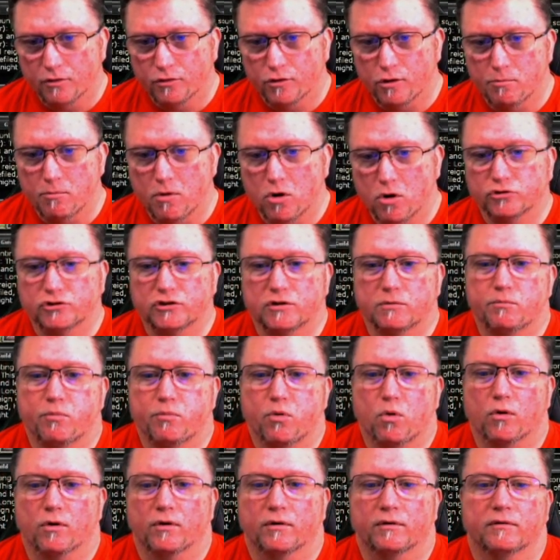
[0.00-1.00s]
The most
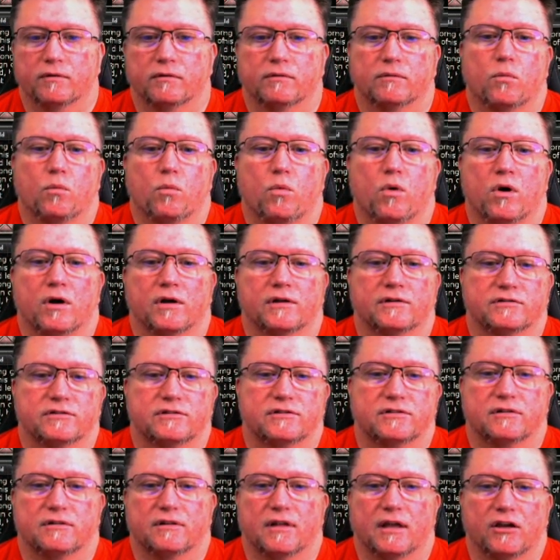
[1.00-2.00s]
important
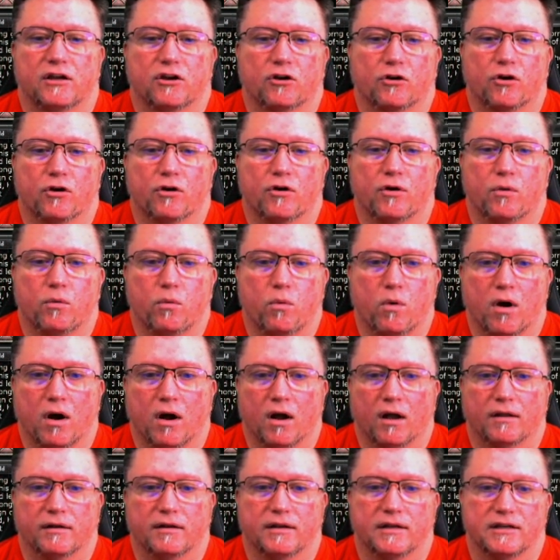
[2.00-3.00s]
ones that you're going to
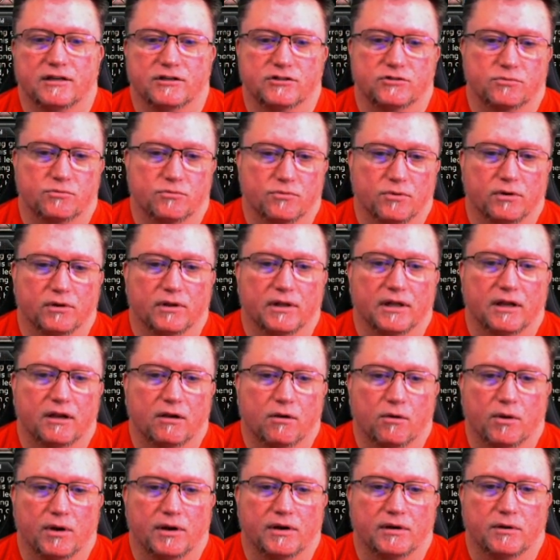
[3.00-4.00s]
want is really
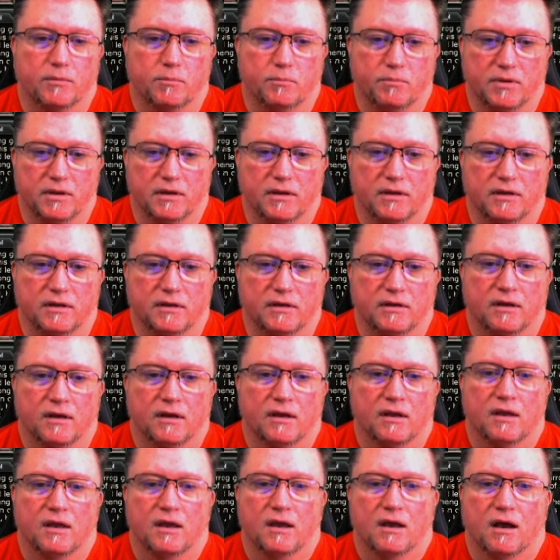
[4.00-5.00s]
going to be,
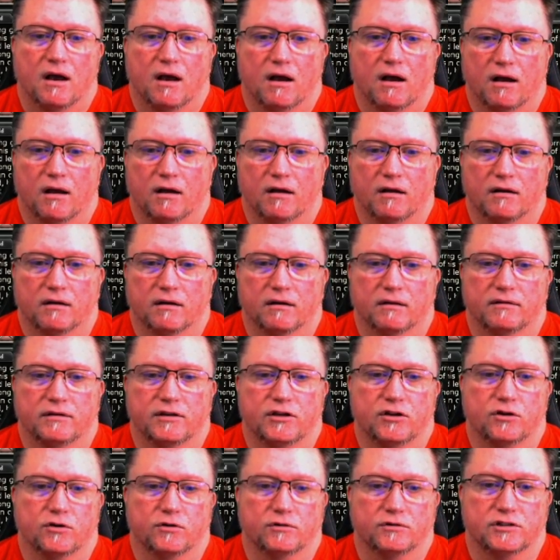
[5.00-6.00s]

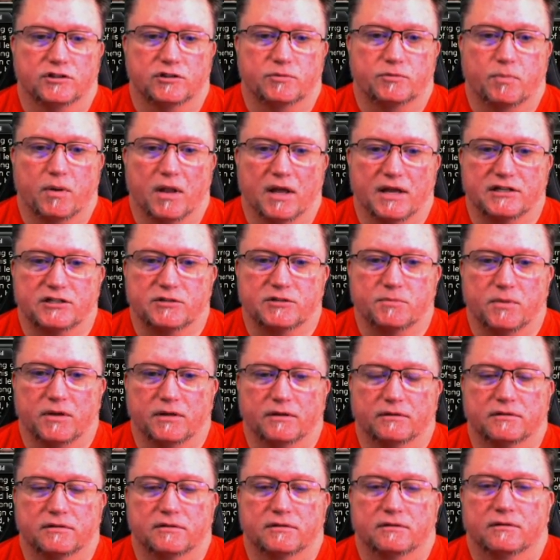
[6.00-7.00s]

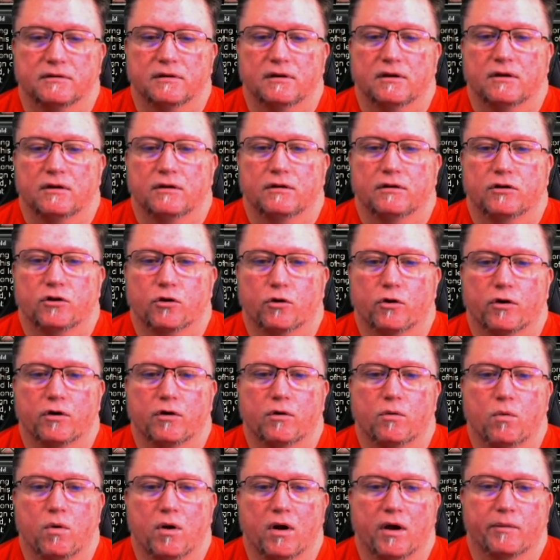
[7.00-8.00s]
displacement. You're going
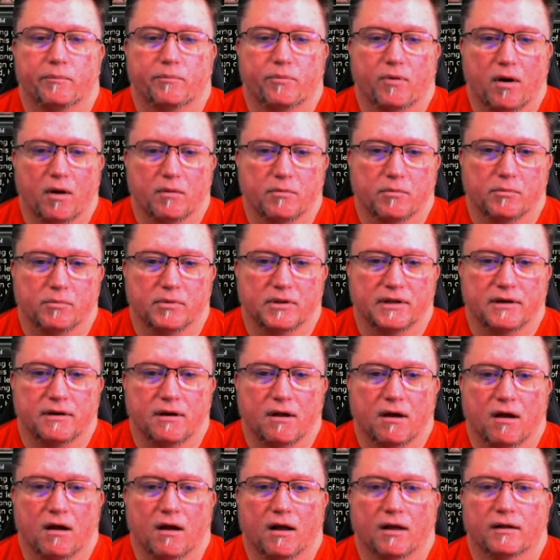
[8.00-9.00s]
to want probably
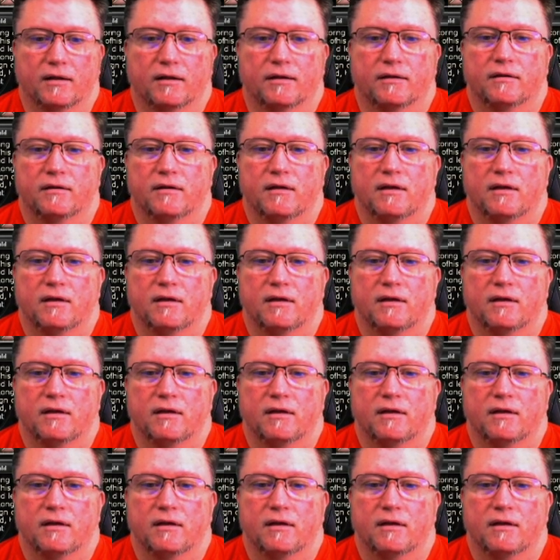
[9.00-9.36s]
knock,